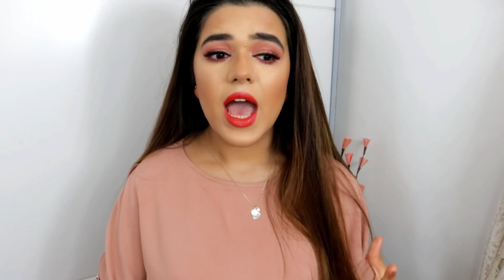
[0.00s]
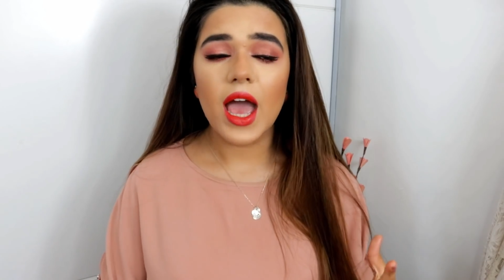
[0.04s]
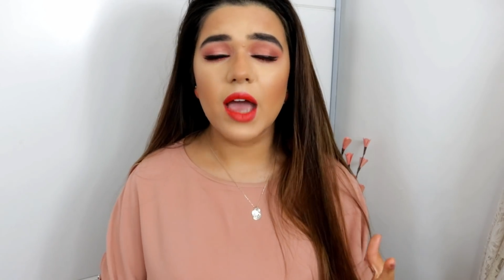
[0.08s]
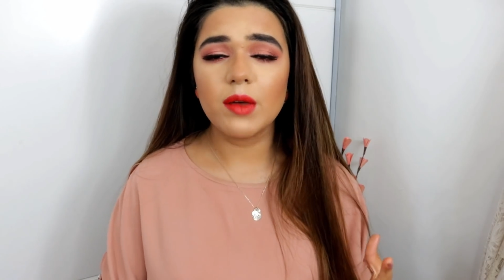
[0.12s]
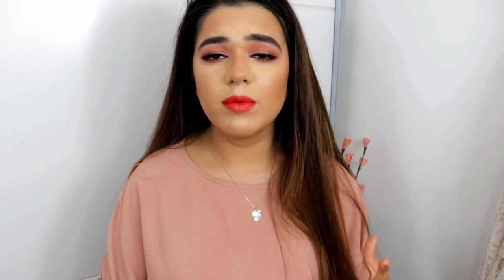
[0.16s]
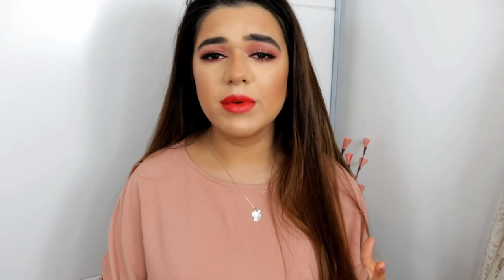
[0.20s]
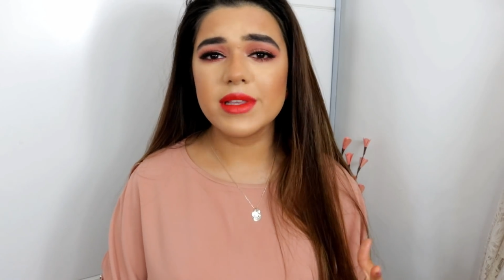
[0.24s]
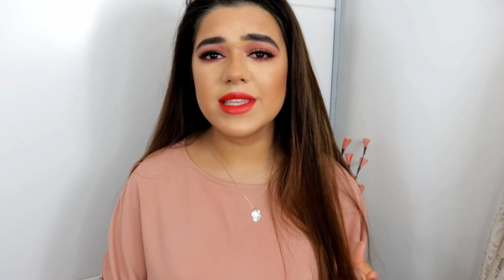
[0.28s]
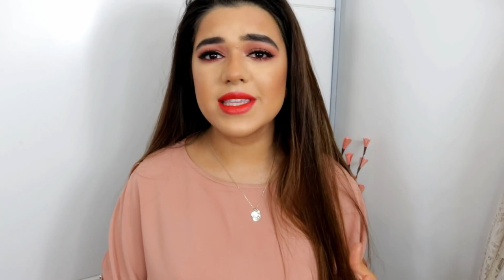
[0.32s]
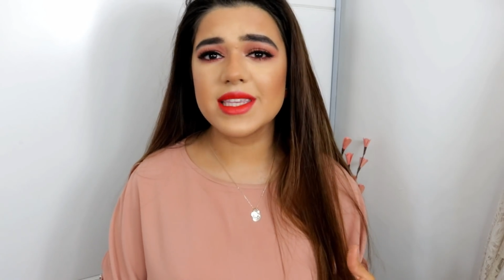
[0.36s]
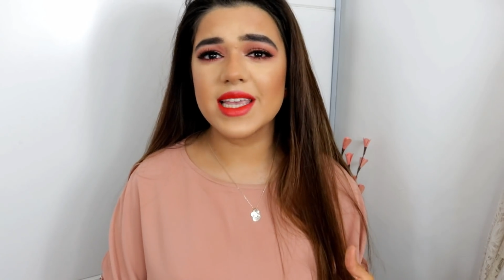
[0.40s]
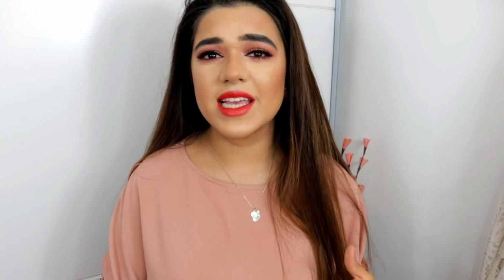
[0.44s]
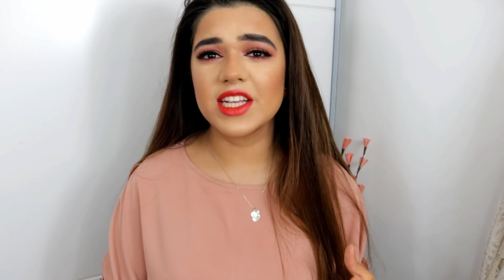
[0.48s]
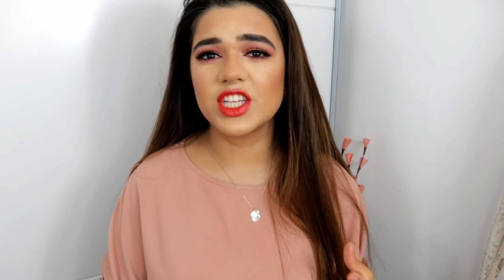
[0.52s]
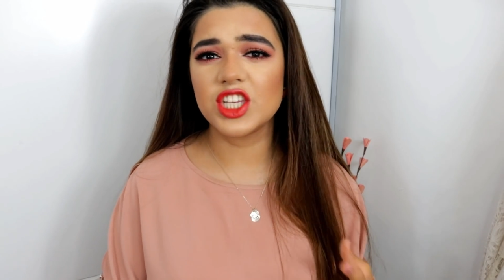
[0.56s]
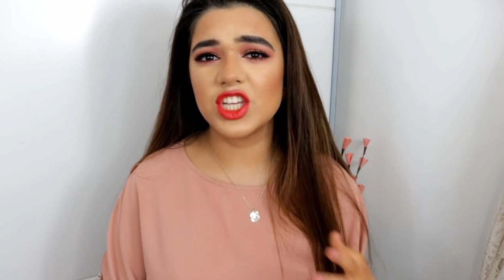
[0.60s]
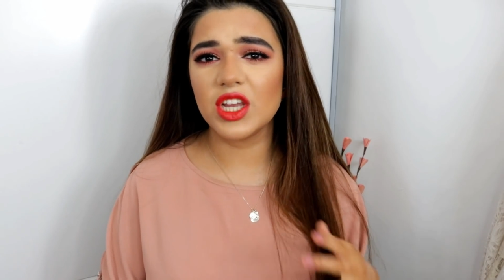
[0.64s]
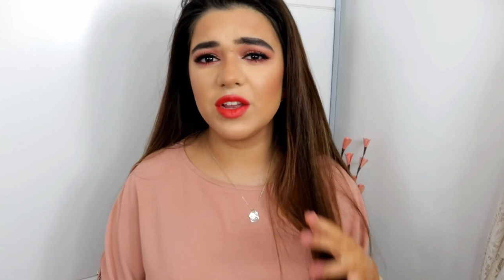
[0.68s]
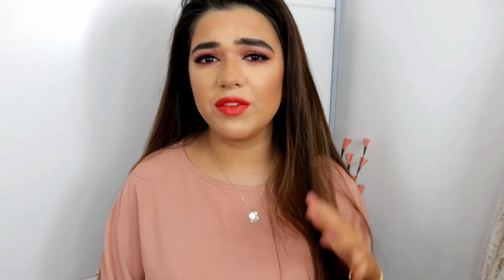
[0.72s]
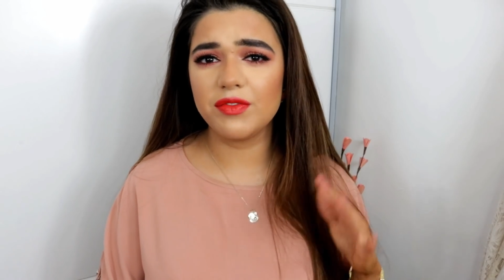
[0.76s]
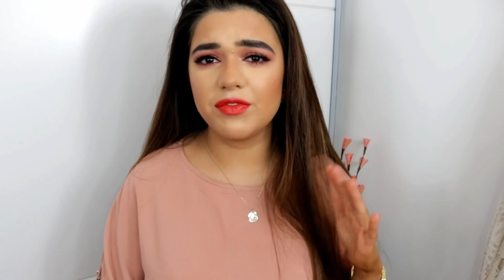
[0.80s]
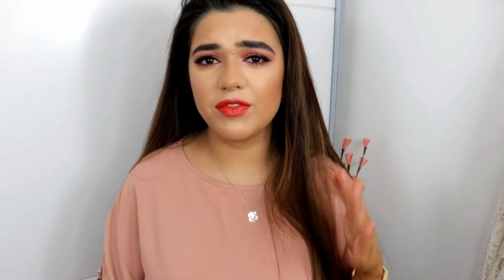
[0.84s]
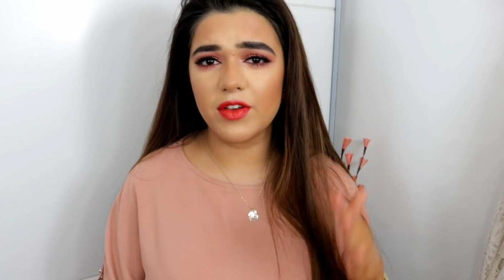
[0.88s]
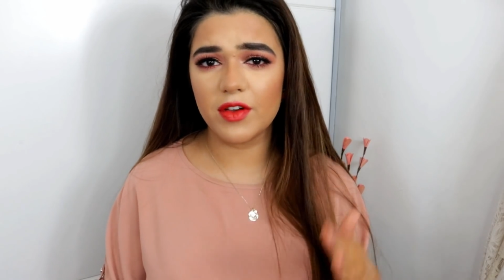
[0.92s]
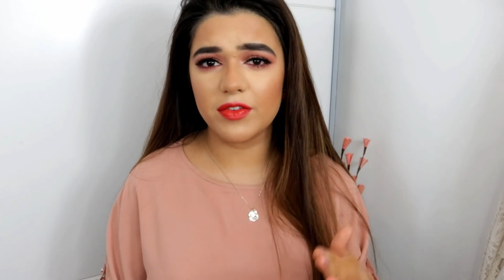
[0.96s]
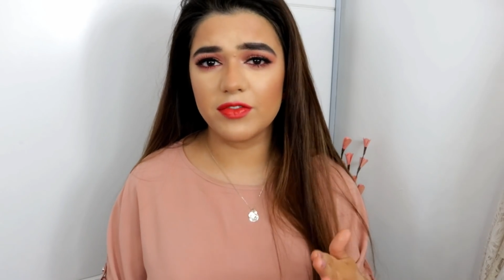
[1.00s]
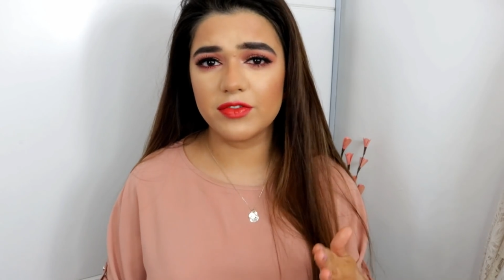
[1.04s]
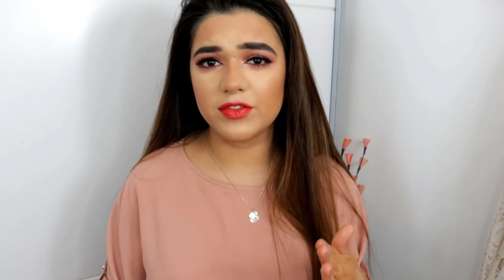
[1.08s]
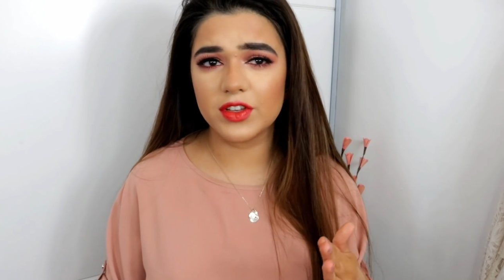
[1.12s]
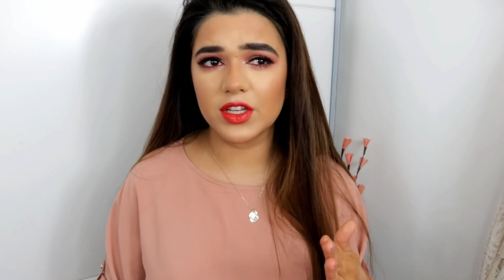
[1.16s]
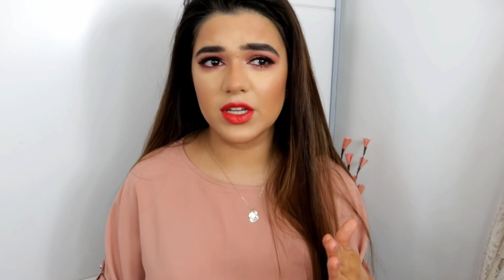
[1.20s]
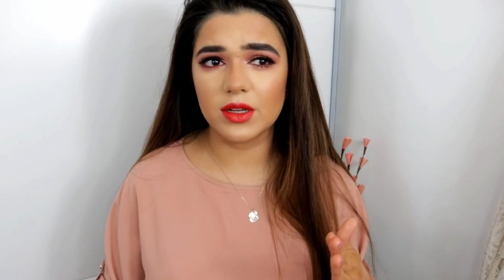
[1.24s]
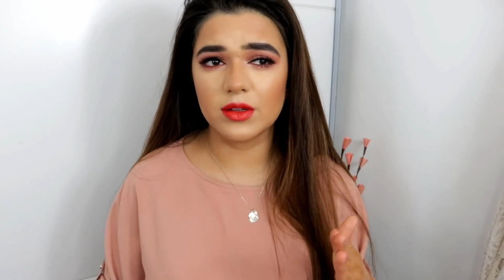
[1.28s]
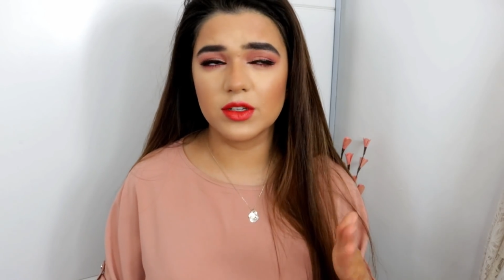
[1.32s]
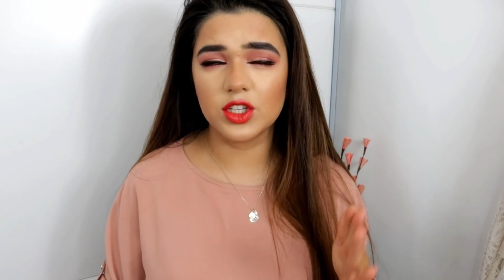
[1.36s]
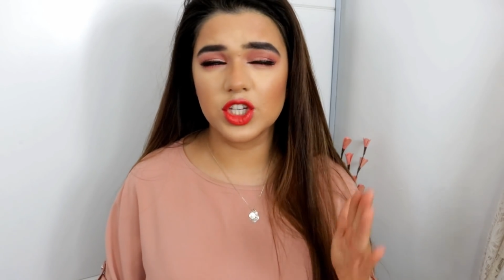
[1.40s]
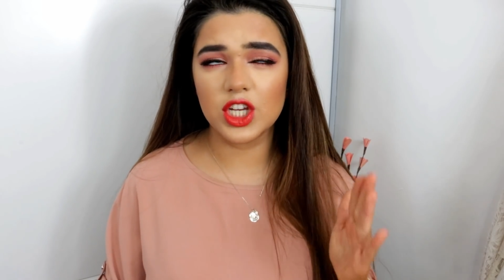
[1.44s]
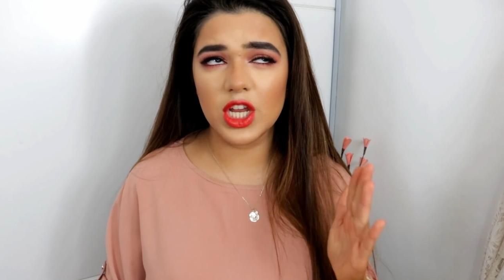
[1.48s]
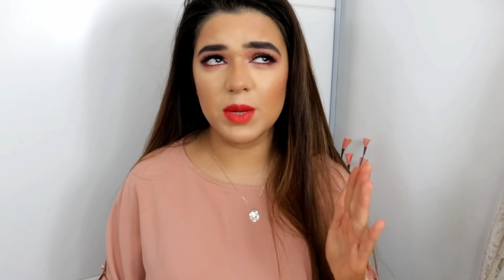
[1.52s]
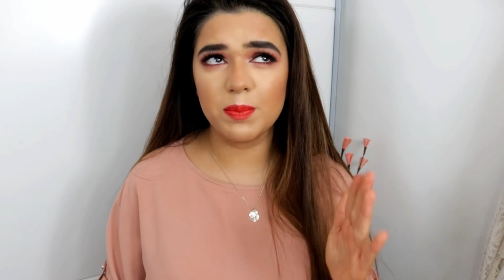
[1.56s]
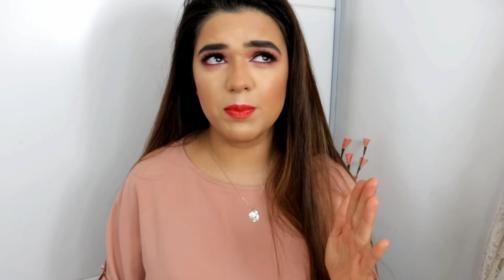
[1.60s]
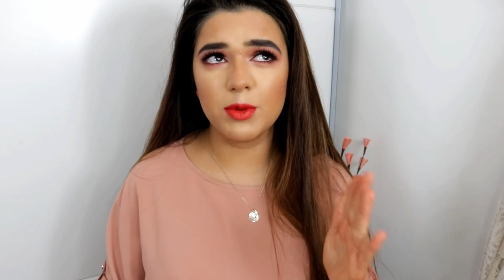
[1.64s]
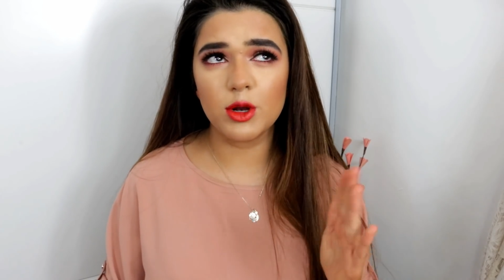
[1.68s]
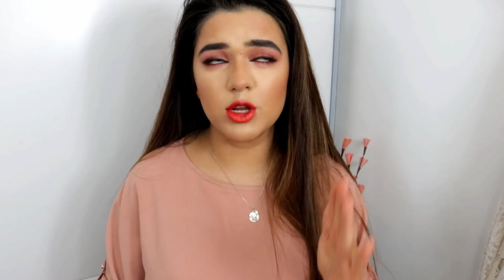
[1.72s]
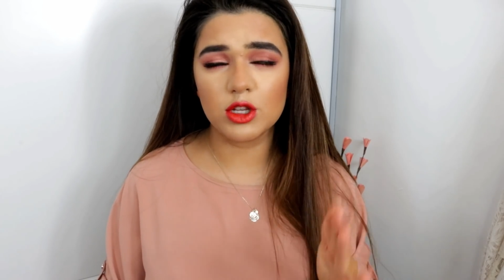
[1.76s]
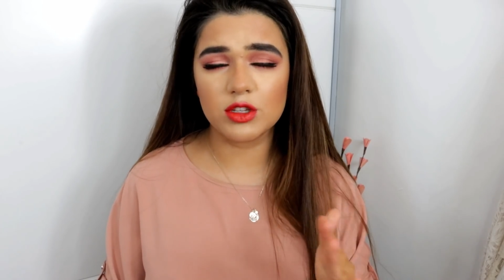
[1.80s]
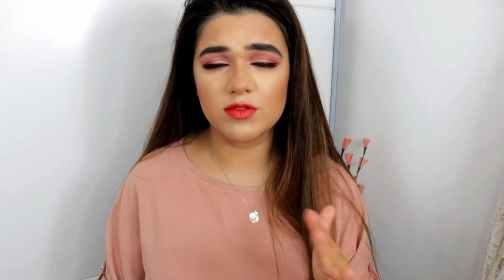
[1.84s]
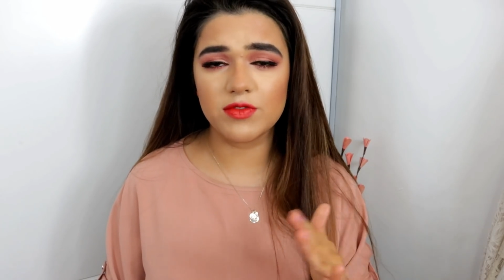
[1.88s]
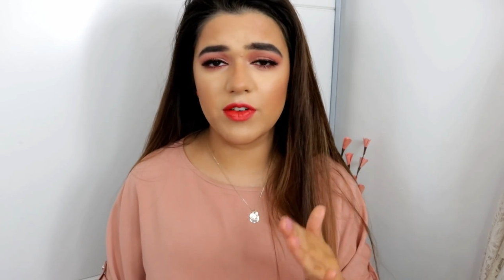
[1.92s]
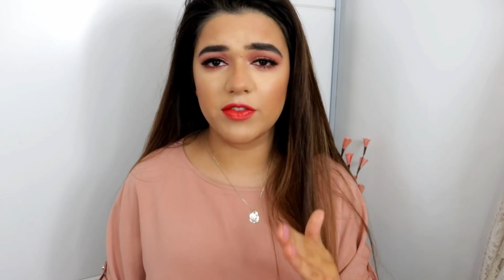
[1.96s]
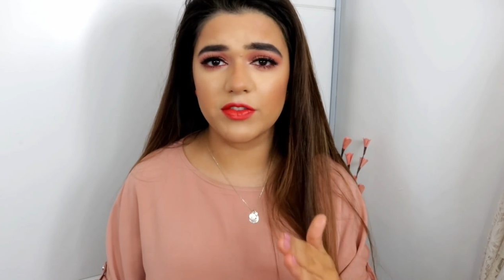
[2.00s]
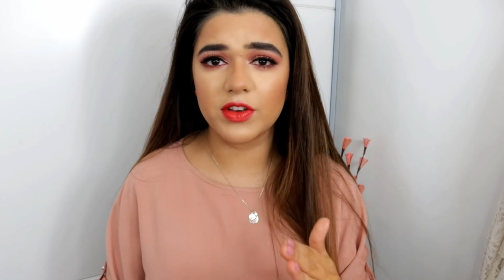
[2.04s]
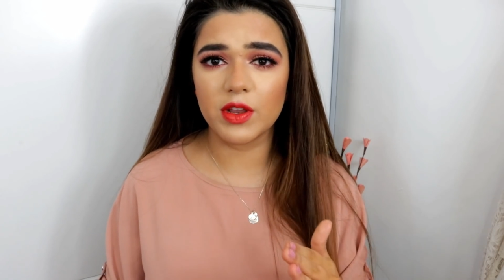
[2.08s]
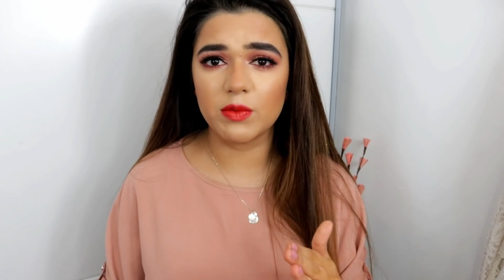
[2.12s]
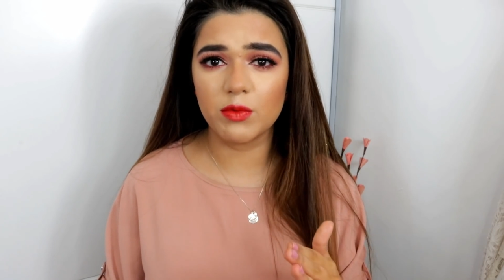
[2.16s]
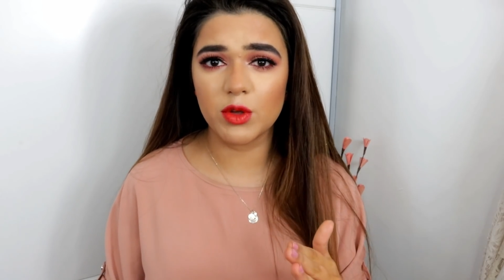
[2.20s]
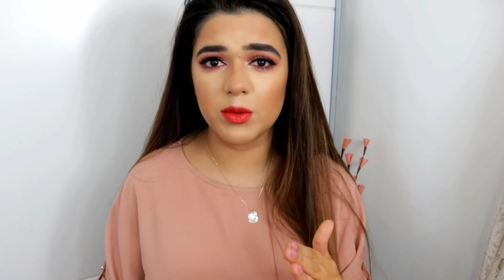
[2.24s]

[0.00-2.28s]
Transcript: I would say G plus 50